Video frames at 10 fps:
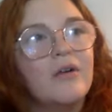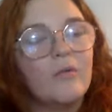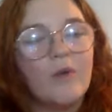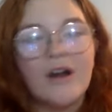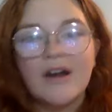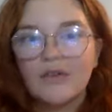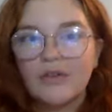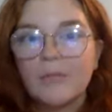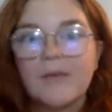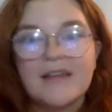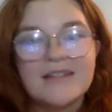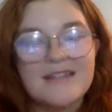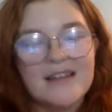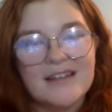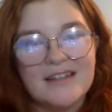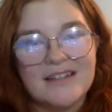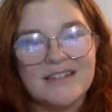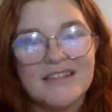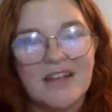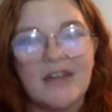whatever their baseline
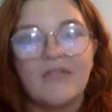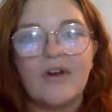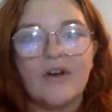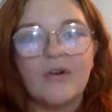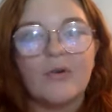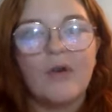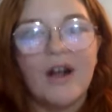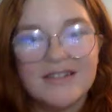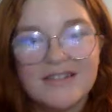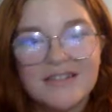is kind of across